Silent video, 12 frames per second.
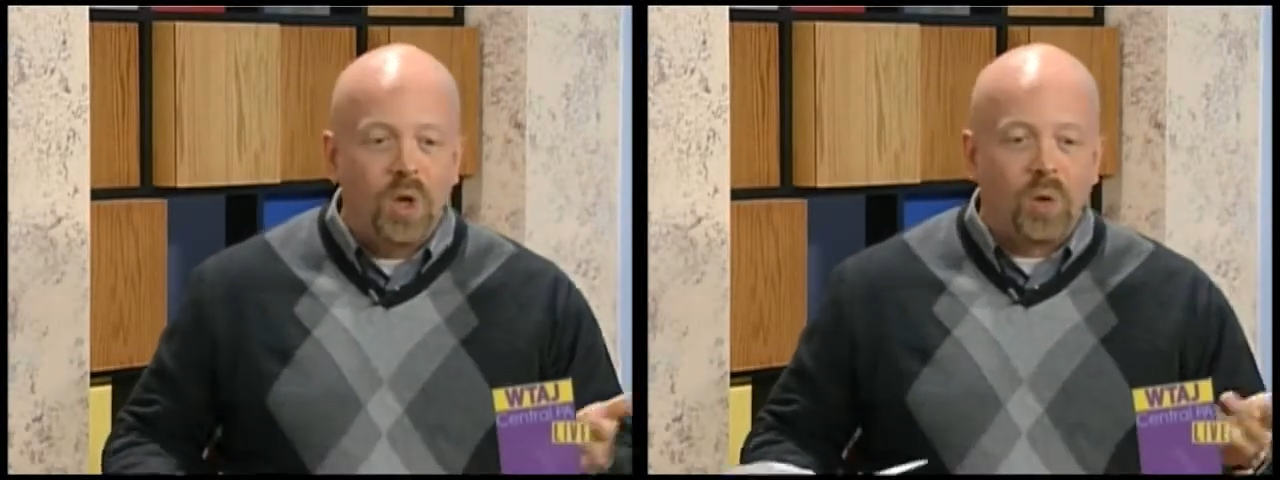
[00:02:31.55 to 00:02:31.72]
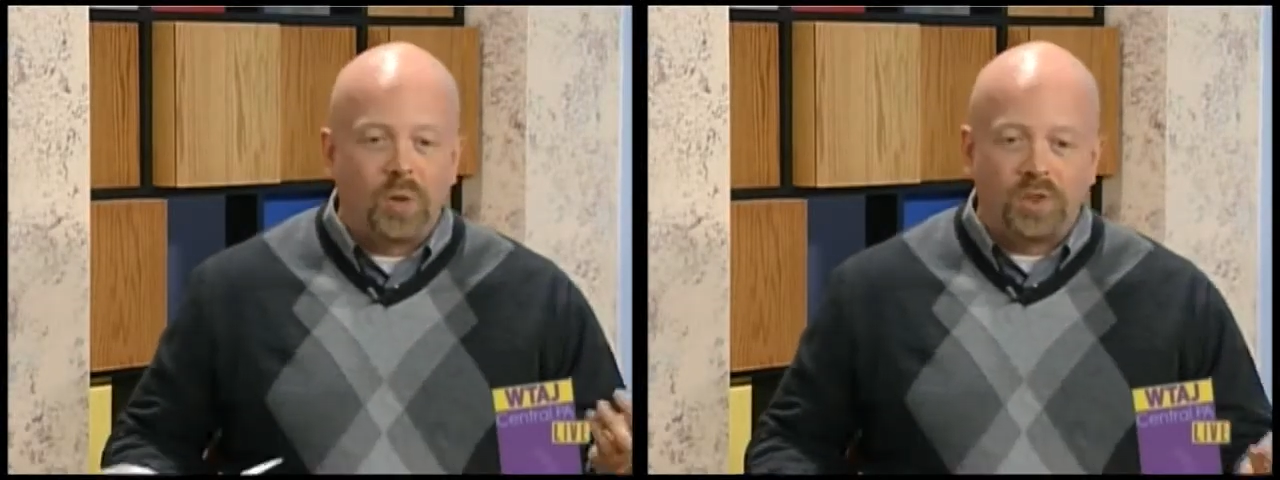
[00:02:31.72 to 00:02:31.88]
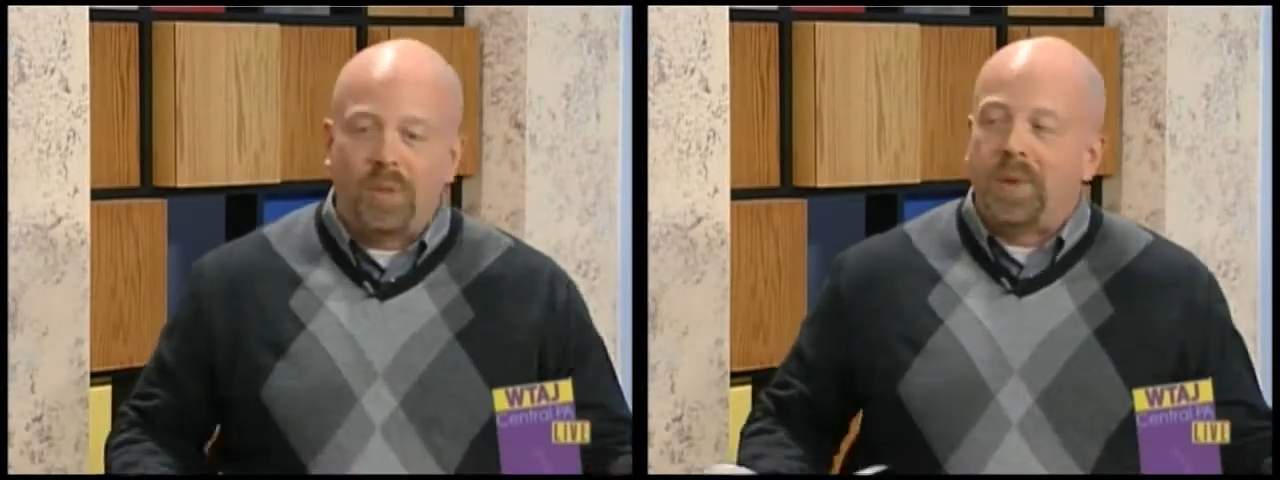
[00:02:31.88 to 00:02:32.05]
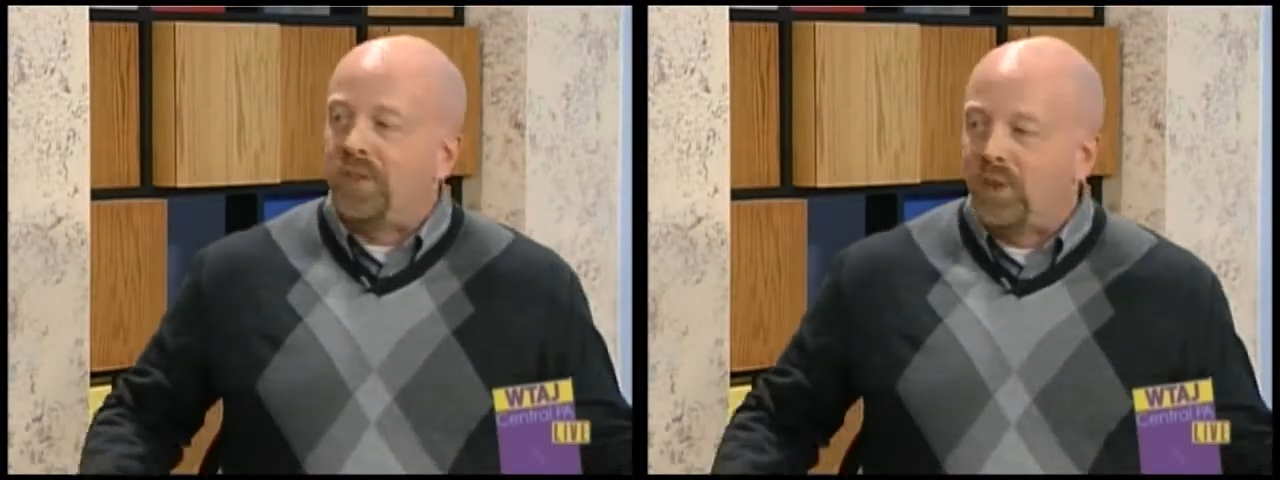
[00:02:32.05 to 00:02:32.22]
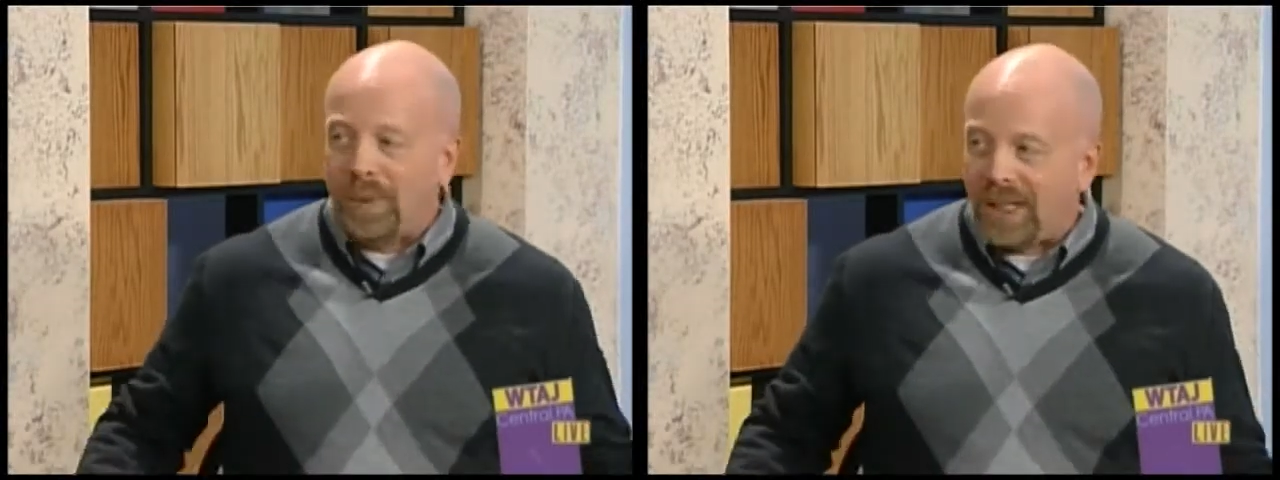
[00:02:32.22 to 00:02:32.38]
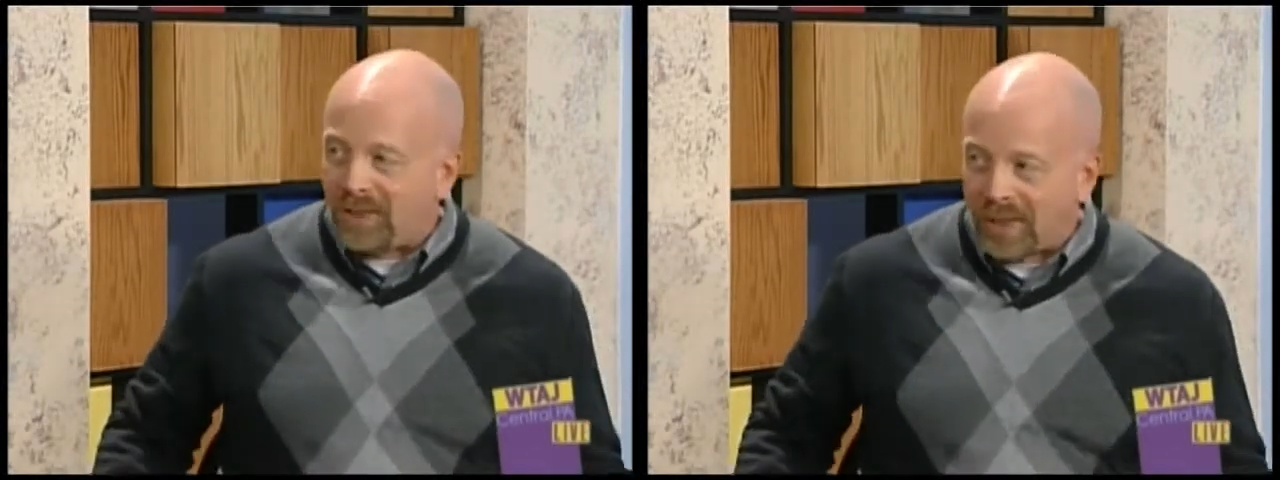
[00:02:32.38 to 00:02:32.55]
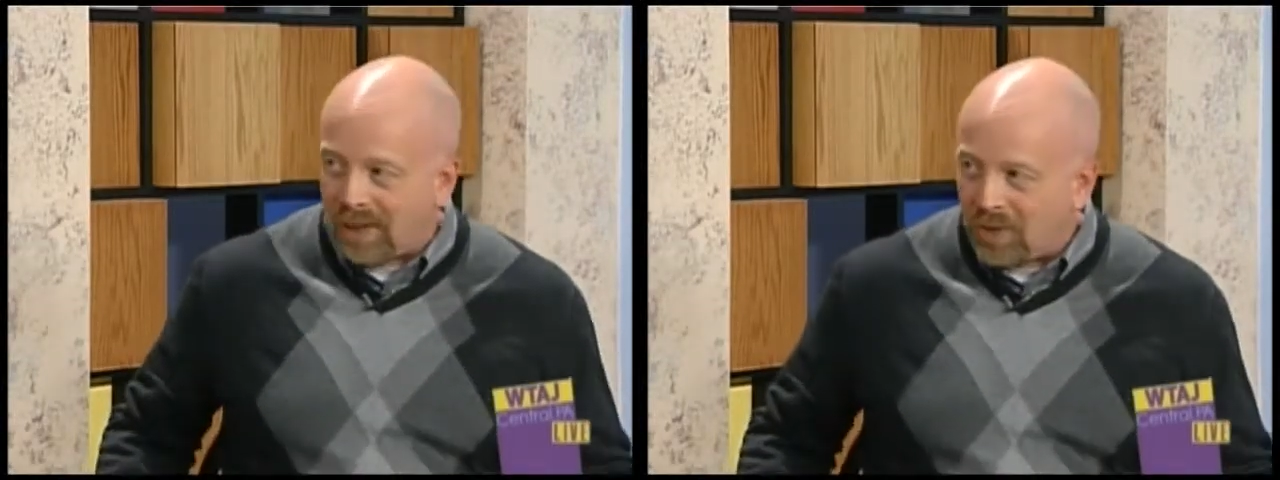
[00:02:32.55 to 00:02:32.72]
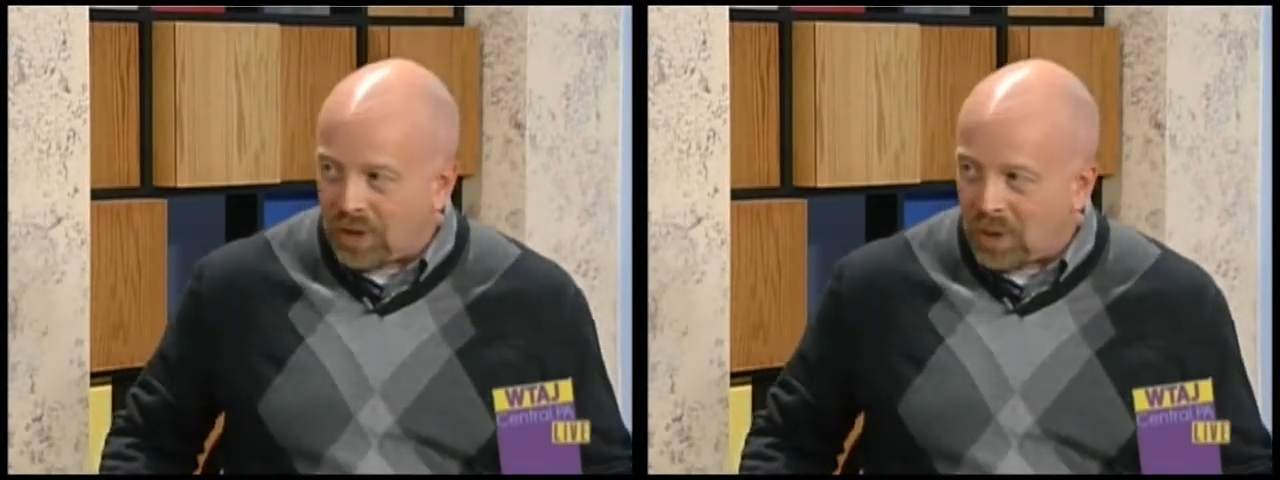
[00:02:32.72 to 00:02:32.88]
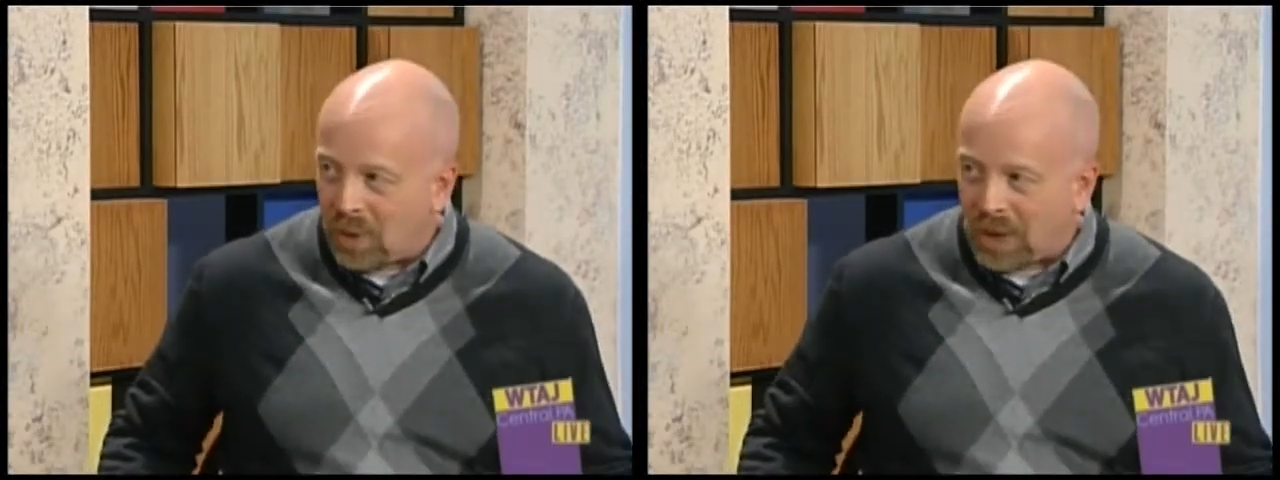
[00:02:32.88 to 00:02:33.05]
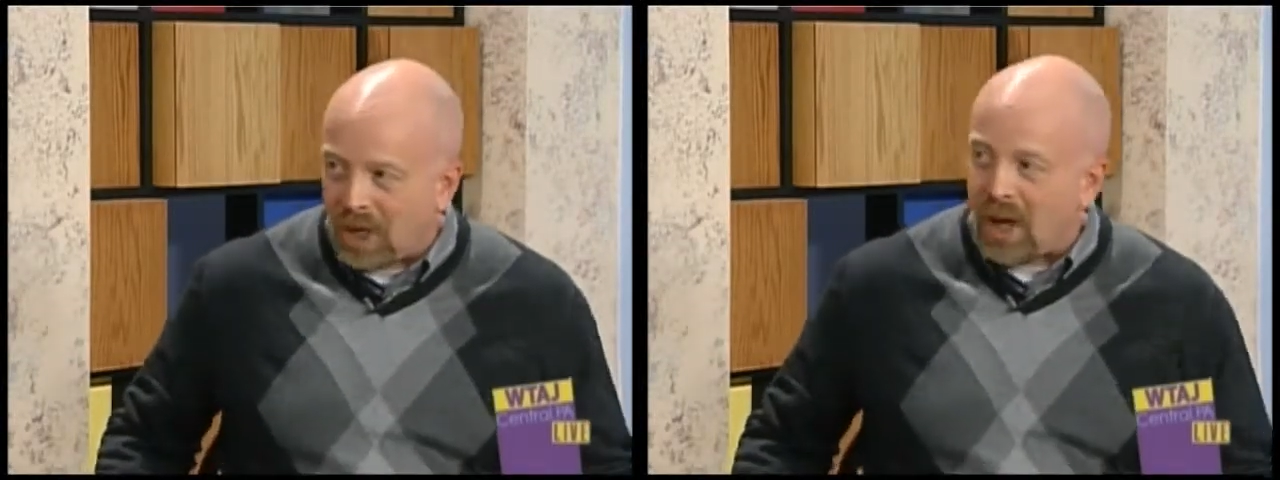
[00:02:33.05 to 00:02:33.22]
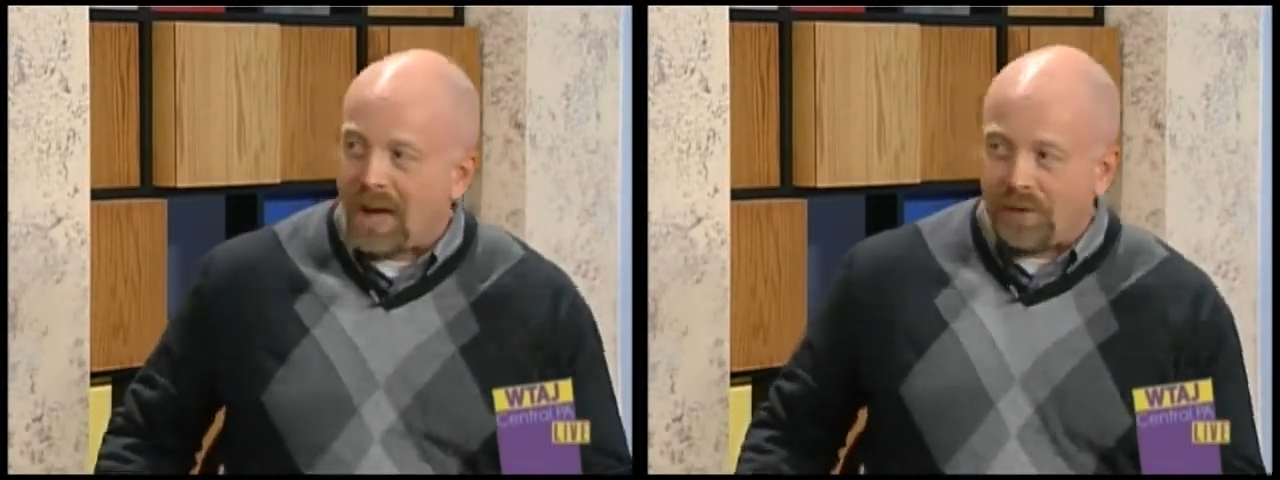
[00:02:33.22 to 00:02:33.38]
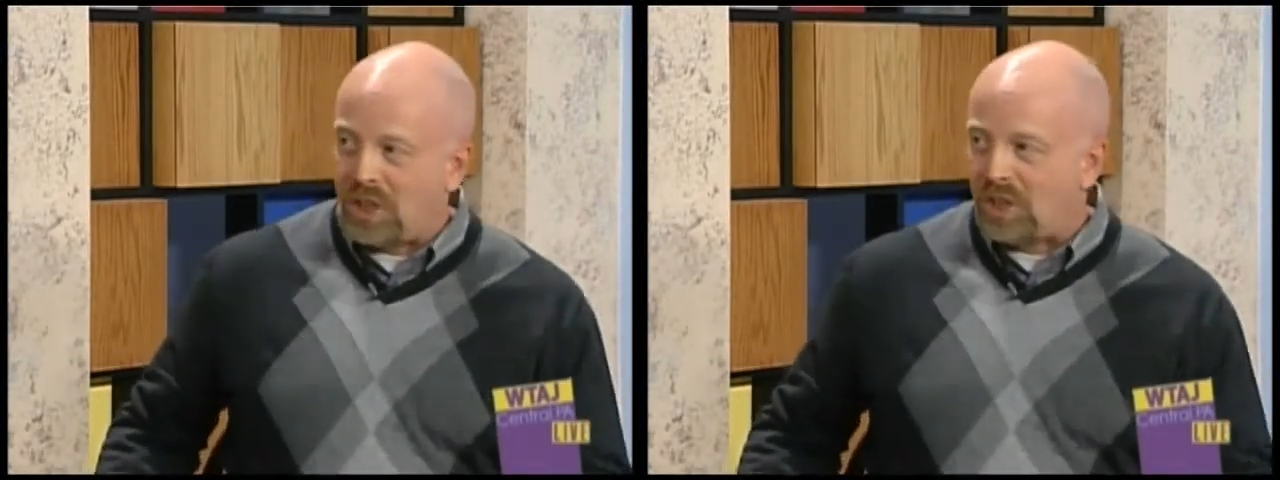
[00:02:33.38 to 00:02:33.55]
or something somebody says to you in a
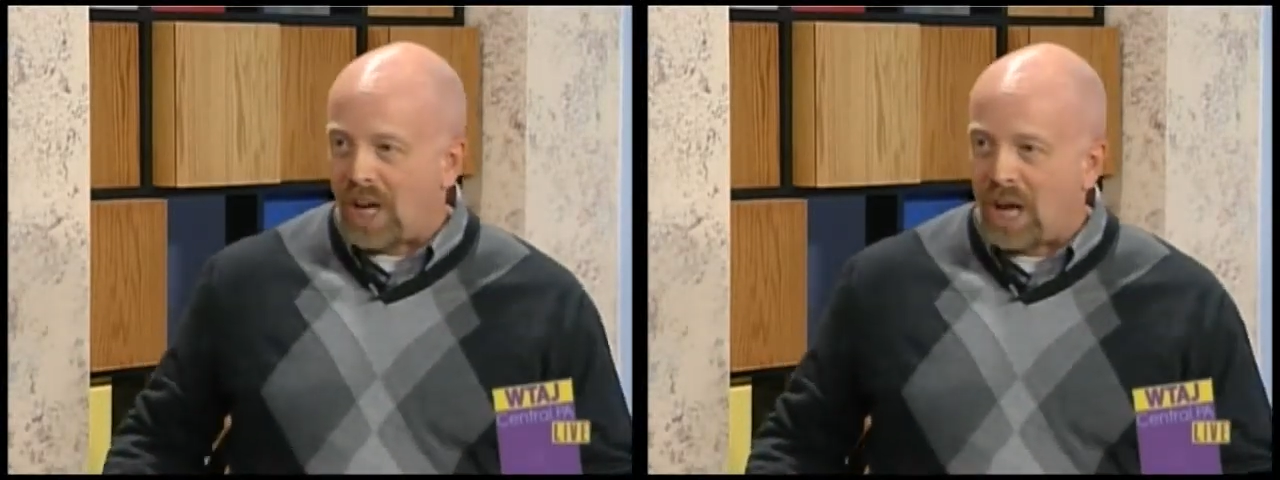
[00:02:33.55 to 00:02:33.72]
coffee mm -hmm.